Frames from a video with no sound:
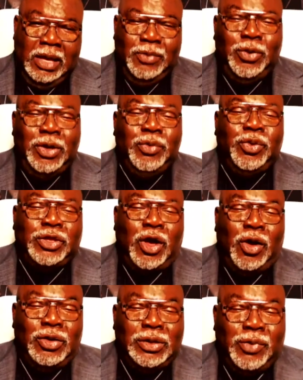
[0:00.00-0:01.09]
We were the
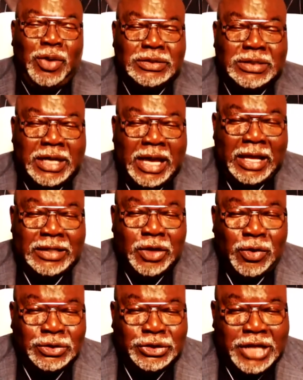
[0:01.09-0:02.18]
only ones that had
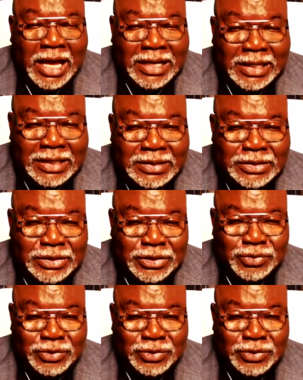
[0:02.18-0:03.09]
on suit